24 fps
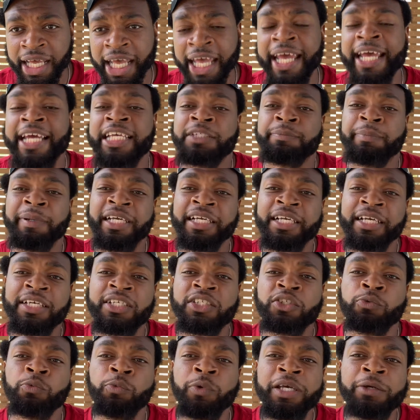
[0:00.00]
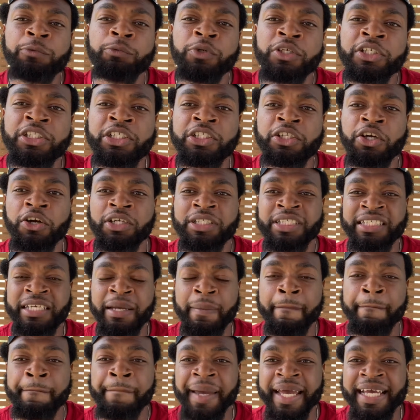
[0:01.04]
is because we will start to
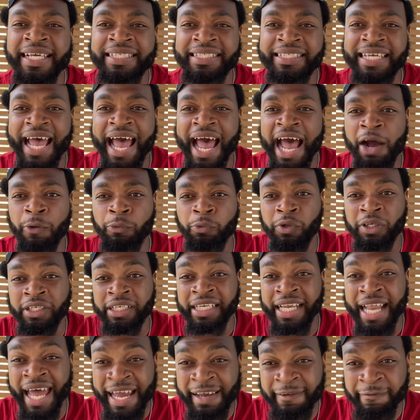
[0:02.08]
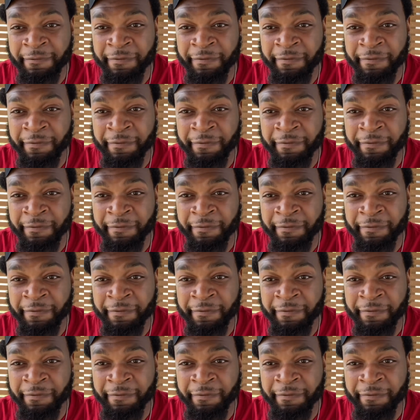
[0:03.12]
base our life